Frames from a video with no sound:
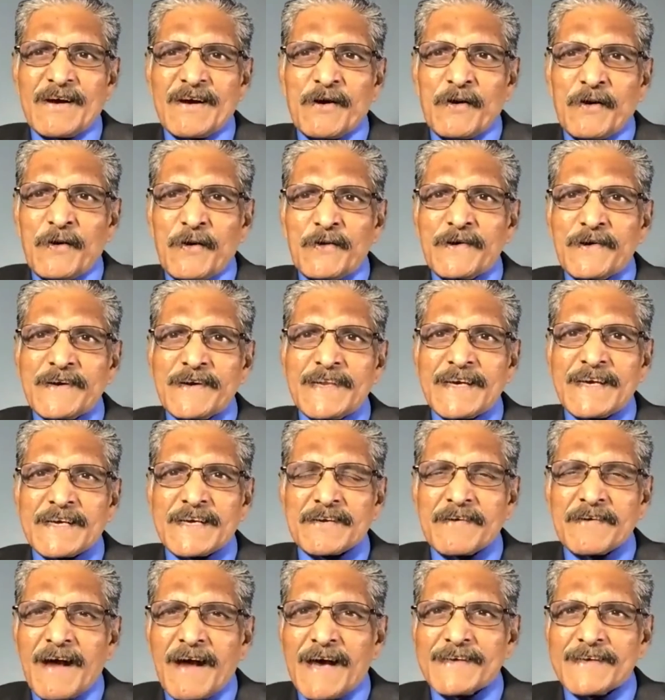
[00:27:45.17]
Only
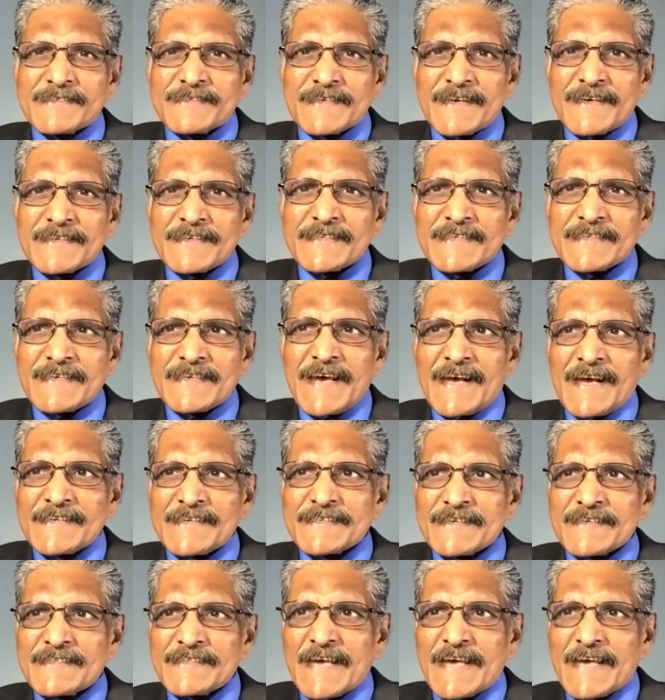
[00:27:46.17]
cross is the answer.